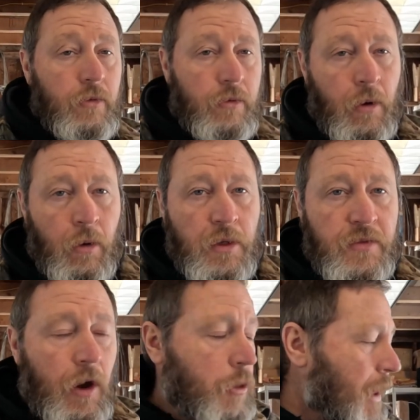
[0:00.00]
don't always
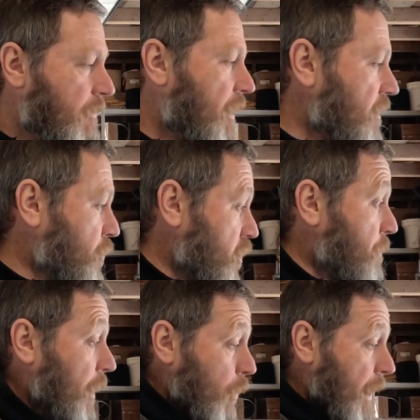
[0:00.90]
follow my advice, or just
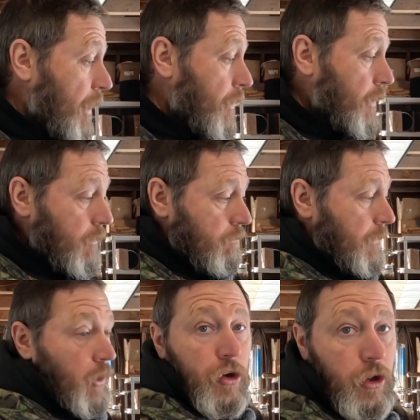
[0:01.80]
be aware that
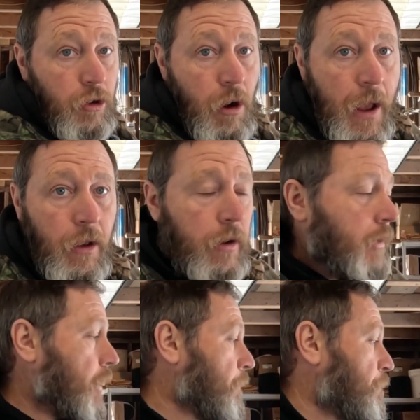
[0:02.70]
it could crack on
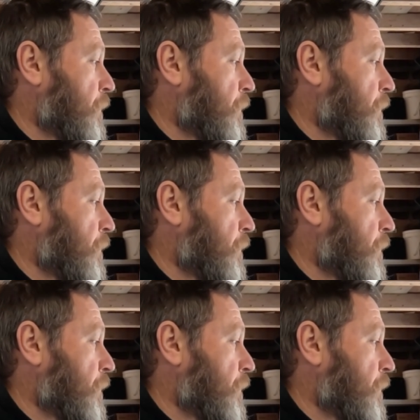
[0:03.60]
you.